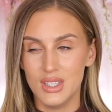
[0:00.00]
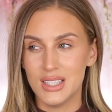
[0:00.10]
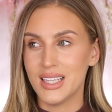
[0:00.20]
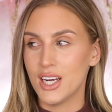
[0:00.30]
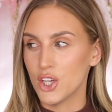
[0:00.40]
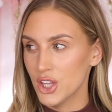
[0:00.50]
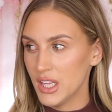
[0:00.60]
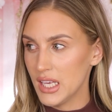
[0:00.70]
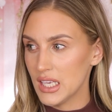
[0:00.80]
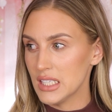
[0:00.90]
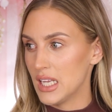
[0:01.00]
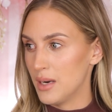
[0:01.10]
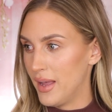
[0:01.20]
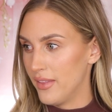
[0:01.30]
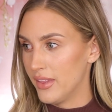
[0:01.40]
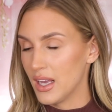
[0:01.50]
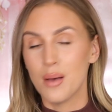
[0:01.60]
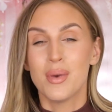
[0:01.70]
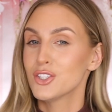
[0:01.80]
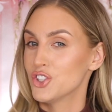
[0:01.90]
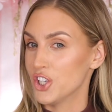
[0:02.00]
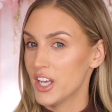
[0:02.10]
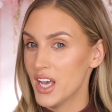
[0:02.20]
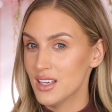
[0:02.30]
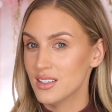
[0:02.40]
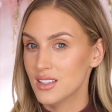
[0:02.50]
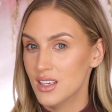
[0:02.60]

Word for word: Is that a good thing? Is that a bad thing? I'm not sure yet,